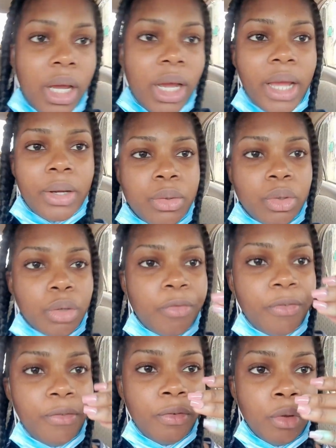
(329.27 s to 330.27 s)
I could not
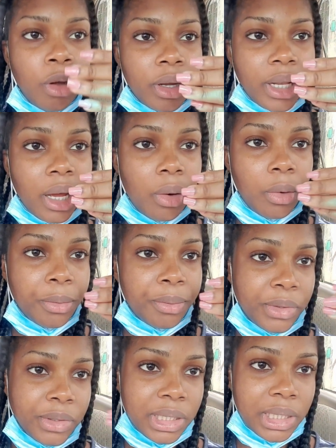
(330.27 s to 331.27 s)
vlog that whole
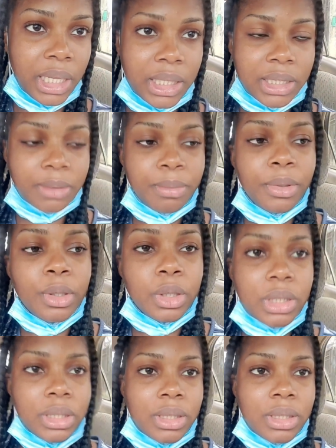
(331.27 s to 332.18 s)
process, but